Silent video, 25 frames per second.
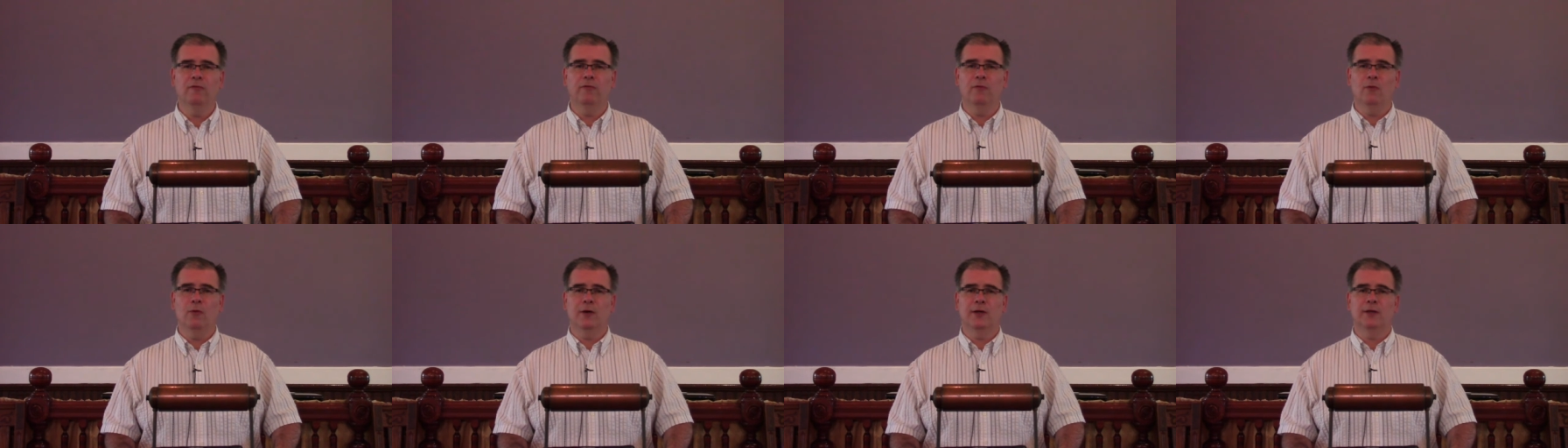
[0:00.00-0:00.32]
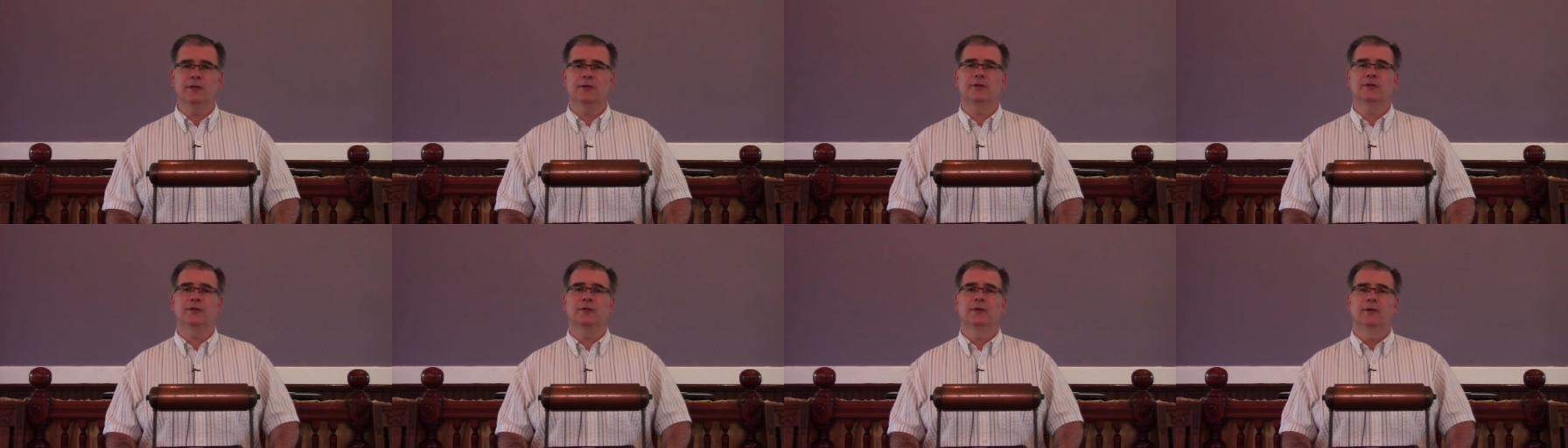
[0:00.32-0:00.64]

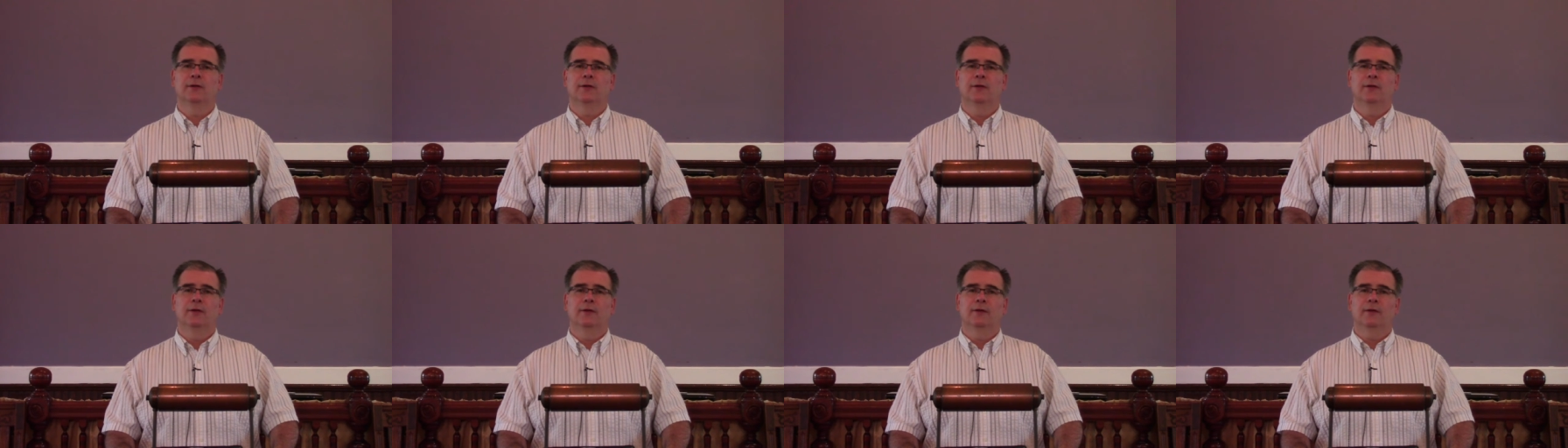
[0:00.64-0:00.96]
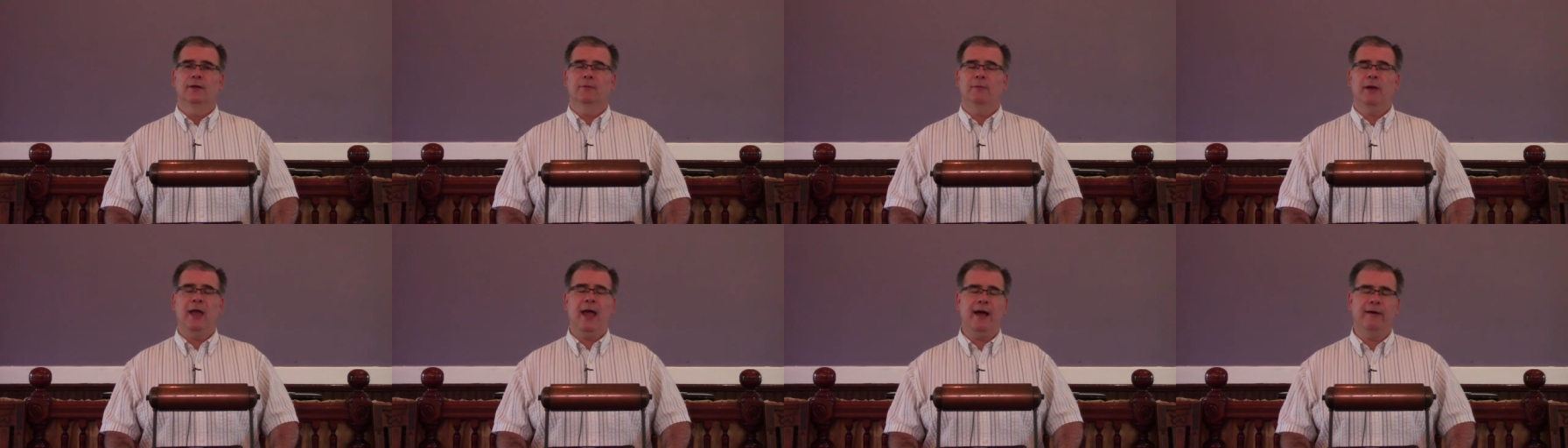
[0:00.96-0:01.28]
voice
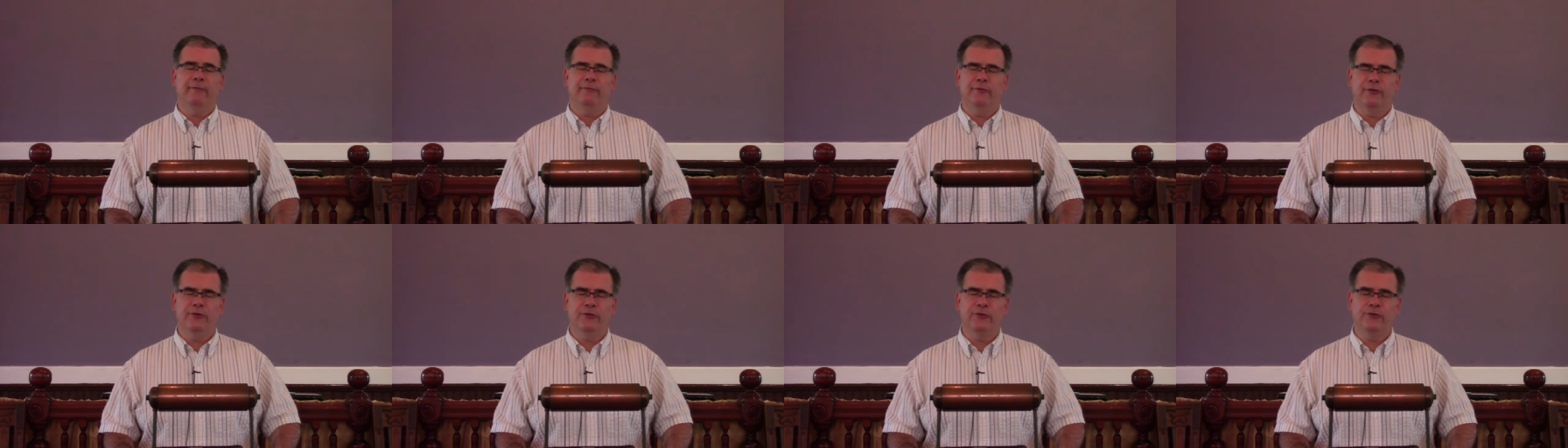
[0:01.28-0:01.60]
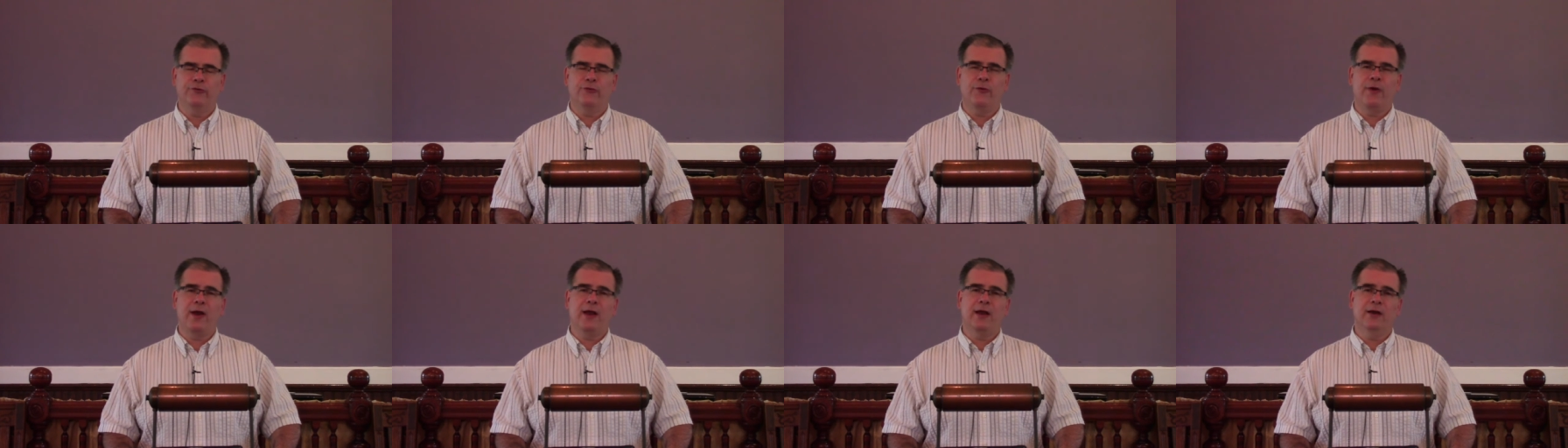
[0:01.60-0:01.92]
that we have to
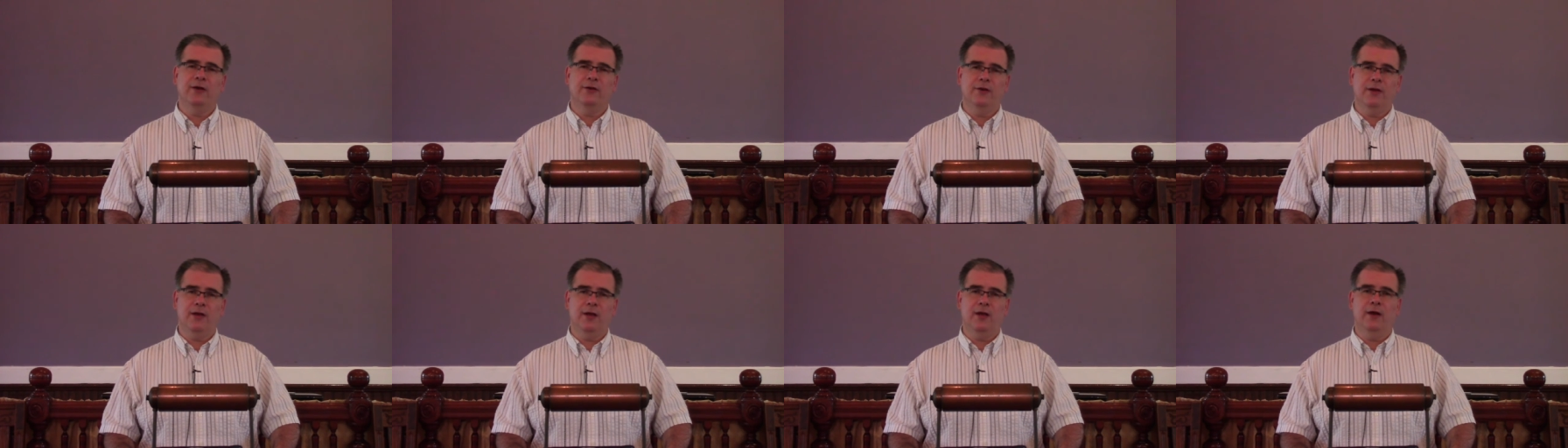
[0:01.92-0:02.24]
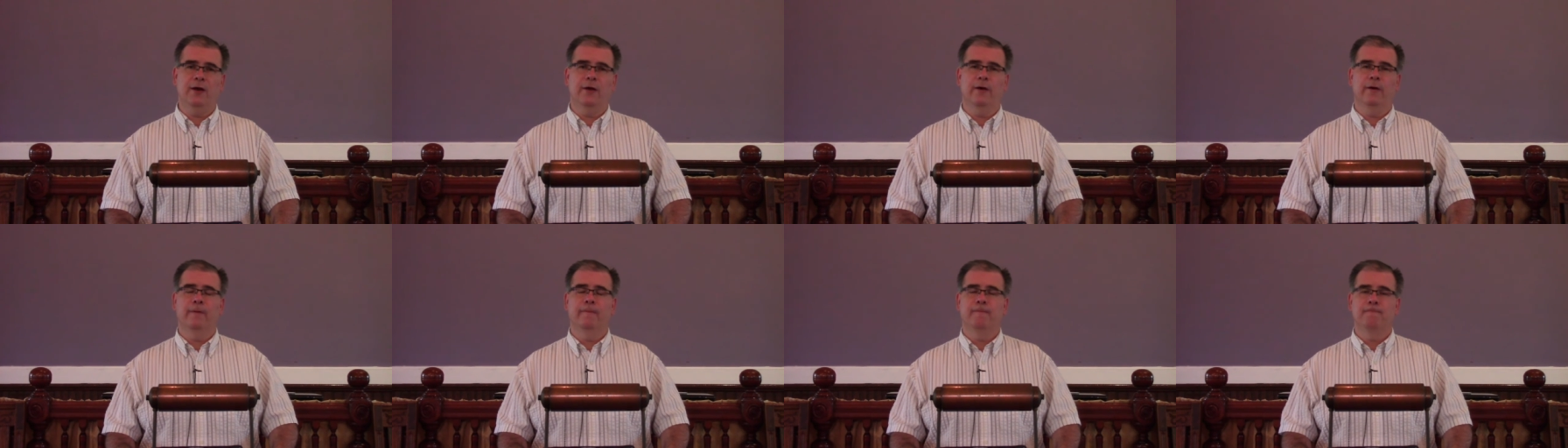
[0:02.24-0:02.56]
strain to
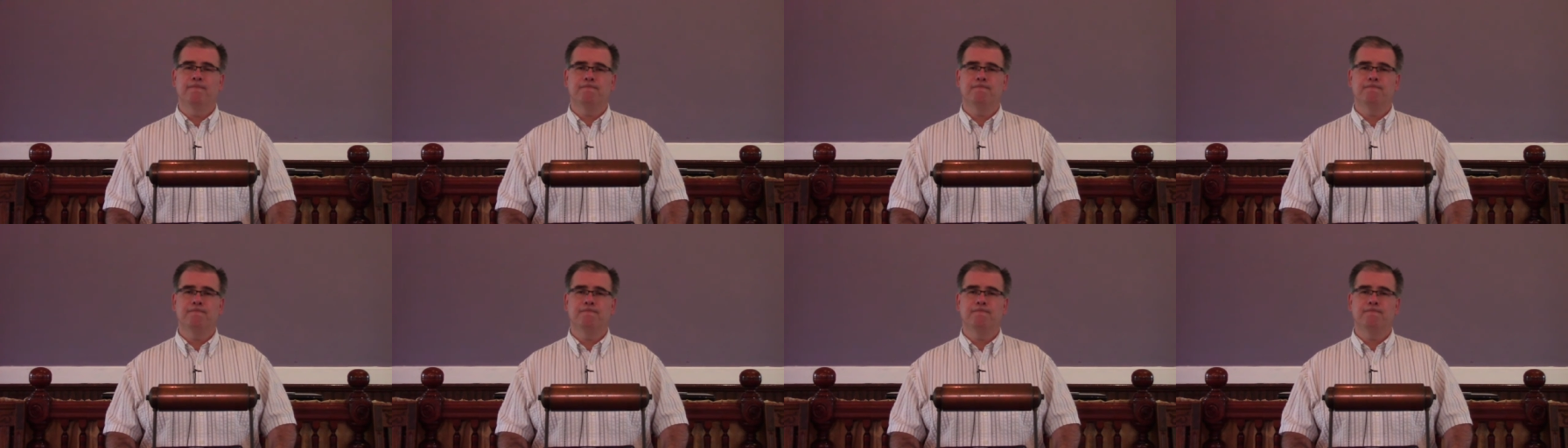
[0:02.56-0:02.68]
hear.